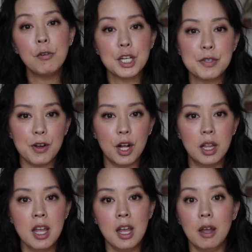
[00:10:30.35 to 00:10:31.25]
First of
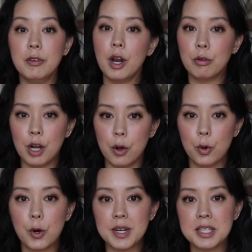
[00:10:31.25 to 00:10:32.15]
all, if you don't know,
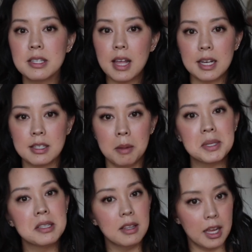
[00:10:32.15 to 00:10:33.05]
Chris's last
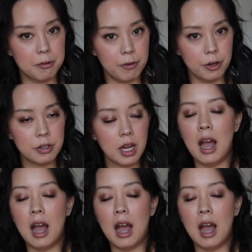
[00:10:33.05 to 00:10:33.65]
name is Ledford.